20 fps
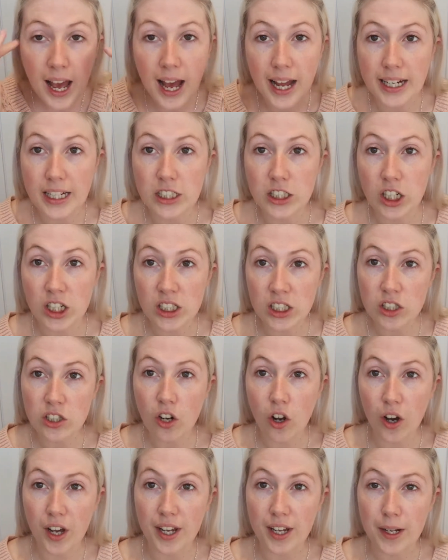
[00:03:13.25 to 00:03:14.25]
and it doesn't
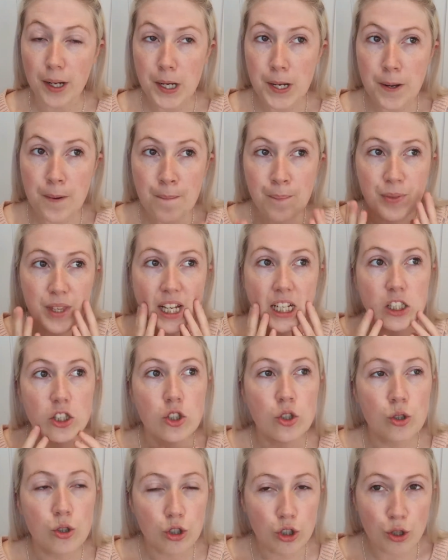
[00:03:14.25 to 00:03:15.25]
like,
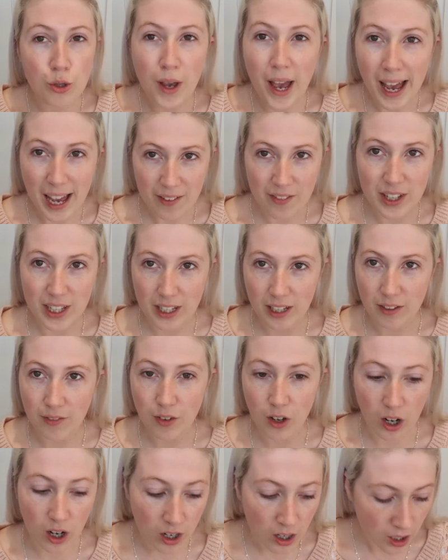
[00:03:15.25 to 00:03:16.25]
it's not too heavy
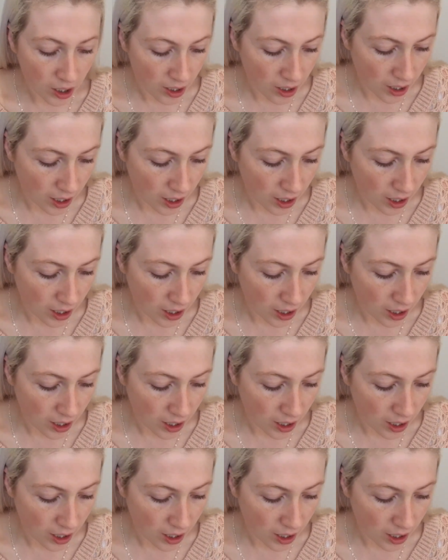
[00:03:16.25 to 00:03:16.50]
either.